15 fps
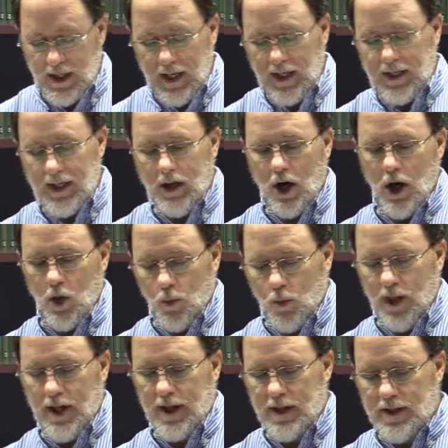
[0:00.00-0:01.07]
and our
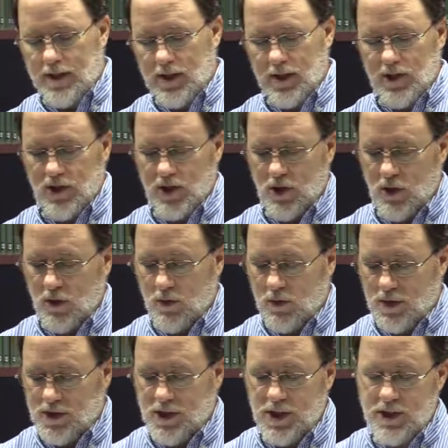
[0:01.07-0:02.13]
ways show
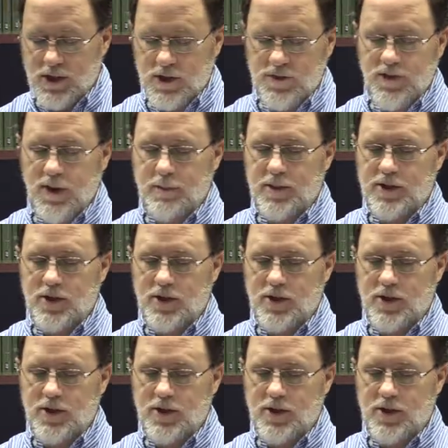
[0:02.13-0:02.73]
Jesus' family.